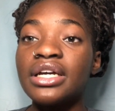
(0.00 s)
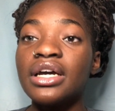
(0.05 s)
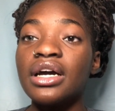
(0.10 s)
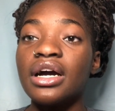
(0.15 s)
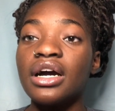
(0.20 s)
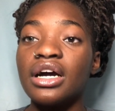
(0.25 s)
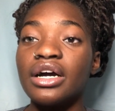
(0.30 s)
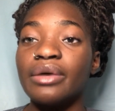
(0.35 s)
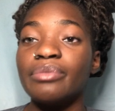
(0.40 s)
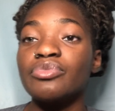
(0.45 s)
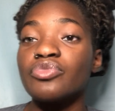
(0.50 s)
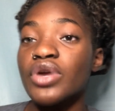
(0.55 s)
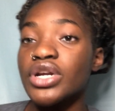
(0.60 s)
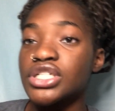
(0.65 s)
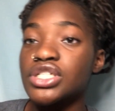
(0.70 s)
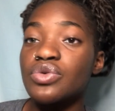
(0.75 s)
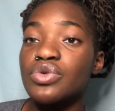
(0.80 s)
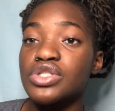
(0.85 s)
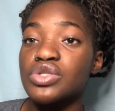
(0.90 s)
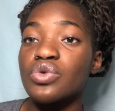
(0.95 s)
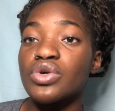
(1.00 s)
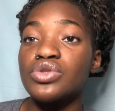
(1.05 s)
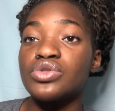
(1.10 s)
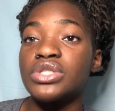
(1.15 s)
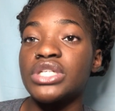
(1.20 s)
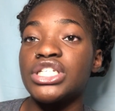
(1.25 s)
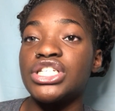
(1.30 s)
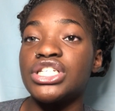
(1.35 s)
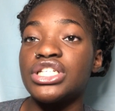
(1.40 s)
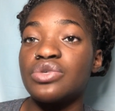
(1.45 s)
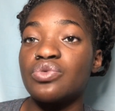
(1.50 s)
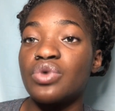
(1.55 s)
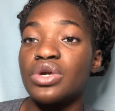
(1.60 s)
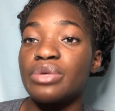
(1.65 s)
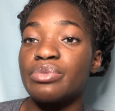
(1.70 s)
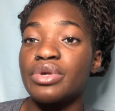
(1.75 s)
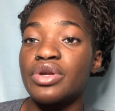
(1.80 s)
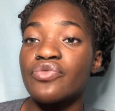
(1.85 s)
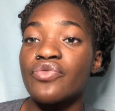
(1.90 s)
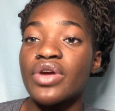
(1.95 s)
Rachel was the one who said she didn't want to
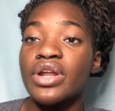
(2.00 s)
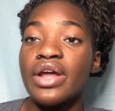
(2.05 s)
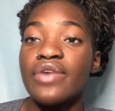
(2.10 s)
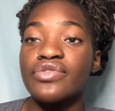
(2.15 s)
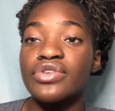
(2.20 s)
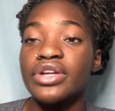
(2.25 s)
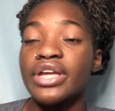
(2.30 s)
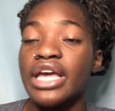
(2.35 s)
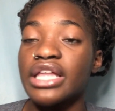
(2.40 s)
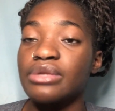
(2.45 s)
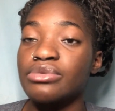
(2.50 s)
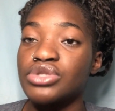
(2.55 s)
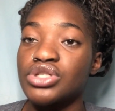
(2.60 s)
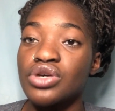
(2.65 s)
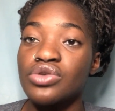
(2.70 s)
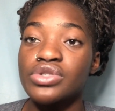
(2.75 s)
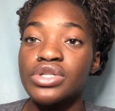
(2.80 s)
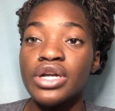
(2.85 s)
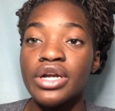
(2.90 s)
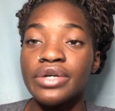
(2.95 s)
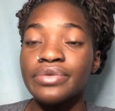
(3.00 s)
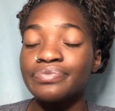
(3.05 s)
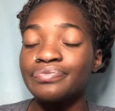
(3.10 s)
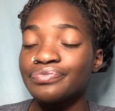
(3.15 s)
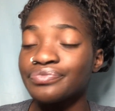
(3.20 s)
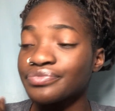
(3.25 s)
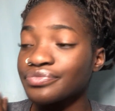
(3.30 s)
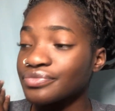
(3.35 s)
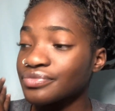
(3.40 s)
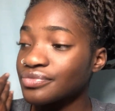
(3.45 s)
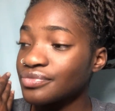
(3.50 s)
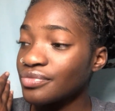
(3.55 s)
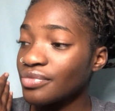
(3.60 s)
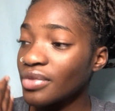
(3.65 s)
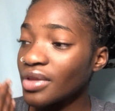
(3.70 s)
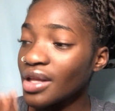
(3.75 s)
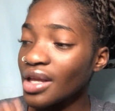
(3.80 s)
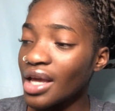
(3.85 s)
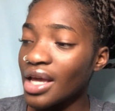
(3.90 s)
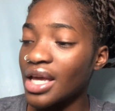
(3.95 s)
be a friend after Caleb chose her.
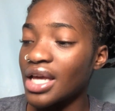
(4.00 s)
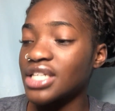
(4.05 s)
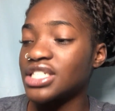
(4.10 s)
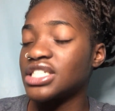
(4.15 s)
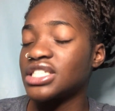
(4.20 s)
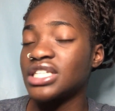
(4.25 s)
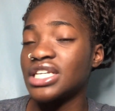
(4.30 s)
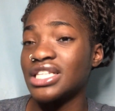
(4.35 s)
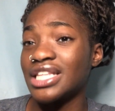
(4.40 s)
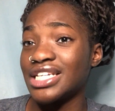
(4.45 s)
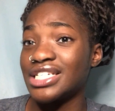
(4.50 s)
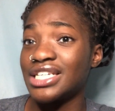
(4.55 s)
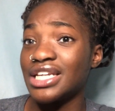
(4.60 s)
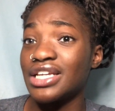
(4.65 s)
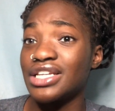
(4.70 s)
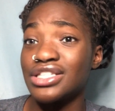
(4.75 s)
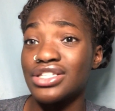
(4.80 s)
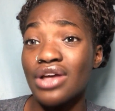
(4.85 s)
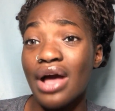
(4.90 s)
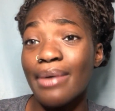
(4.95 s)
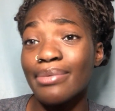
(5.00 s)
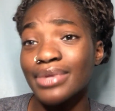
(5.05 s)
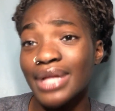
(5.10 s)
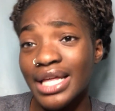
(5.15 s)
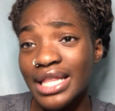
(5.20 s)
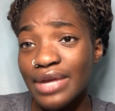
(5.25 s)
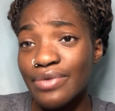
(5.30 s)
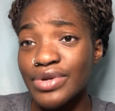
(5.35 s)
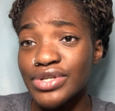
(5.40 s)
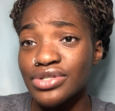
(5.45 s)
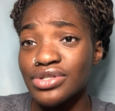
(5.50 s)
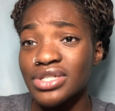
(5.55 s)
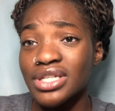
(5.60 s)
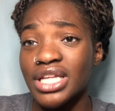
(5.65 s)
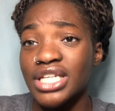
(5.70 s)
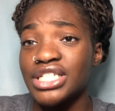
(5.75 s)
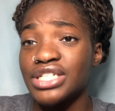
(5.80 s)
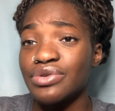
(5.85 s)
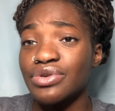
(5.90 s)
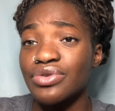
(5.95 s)
And she said that, and so I'm glad that Rachel said that
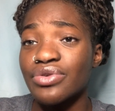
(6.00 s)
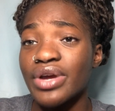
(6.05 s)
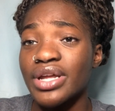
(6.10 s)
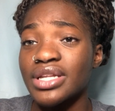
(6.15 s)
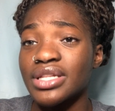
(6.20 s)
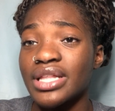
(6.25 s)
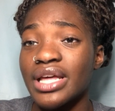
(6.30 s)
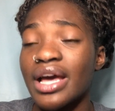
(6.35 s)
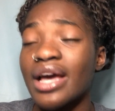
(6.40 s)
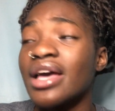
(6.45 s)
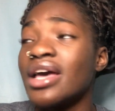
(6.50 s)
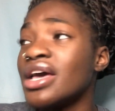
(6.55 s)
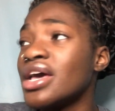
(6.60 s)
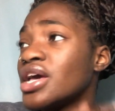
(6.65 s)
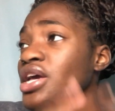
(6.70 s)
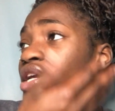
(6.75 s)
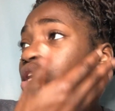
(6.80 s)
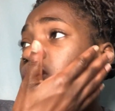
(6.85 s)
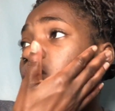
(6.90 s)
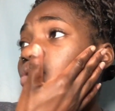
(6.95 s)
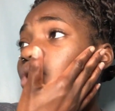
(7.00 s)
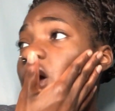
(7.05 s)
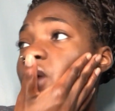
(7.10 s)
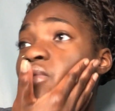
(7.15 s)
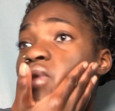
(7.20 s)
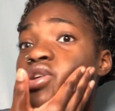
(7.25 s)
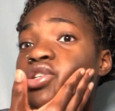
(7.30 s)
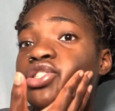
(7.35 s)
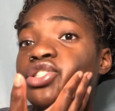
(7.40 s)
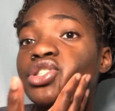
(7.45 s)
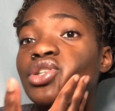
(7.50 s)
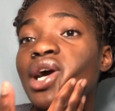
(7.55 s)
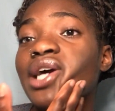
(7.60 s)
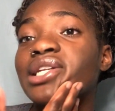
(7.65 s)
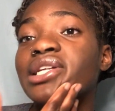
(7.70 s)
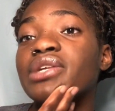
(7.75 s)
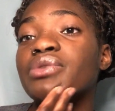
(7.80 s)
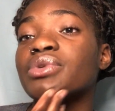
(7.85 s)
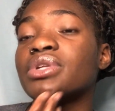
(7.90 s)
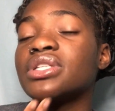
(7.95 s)
she regretted that. You know, when I watched the show, I
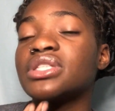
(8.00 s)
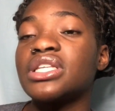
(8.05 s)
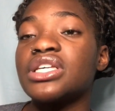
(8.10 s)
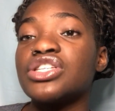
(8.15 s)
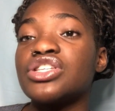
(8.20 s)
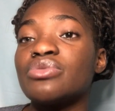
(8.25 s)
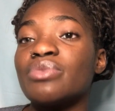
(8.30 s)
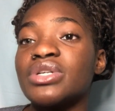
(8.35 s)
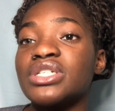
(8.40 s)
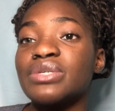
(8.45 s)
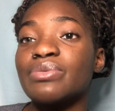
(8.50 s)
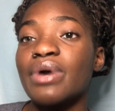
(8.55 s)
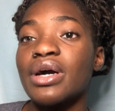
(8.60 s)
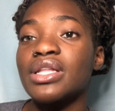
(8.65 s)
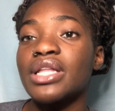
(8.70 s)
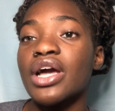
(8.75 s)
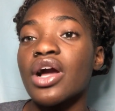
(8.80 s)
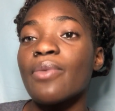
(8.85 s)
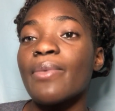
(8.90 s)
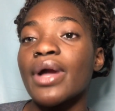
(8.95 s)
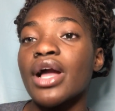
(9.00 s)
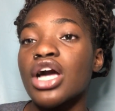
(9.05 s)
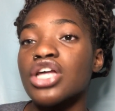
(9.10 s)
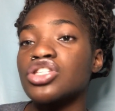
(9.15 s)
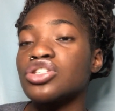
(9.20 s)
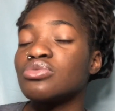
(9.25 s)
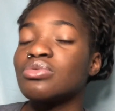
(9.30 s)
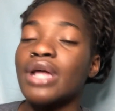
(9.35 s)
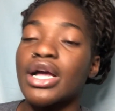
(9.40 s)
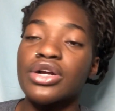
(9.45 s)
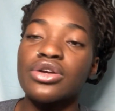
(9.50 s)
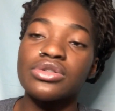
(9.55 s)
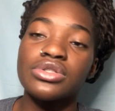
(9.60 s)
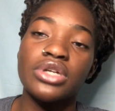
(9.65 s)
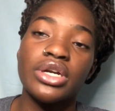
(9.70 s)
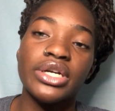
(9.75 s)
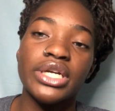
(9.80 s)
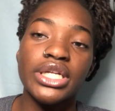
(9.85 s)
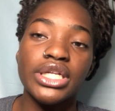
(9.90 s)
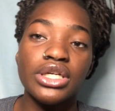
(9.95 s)
didn't really think too much about, like, oh my God, 2 black girls
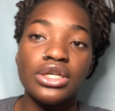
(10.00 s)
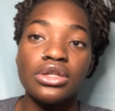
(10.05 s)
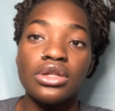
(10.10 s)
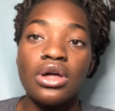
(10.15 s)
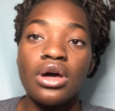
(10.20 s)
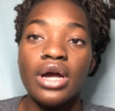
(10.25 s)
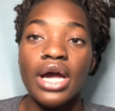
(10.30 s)
aren't getting along.